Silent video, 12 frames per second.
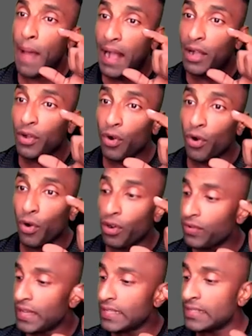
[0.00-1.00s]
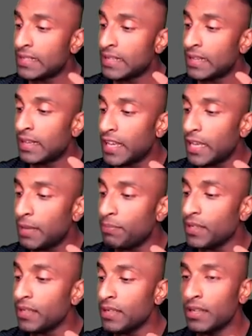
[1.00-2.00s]
bank always keep
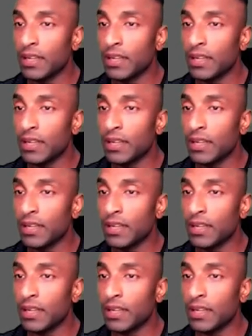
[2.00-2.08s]
the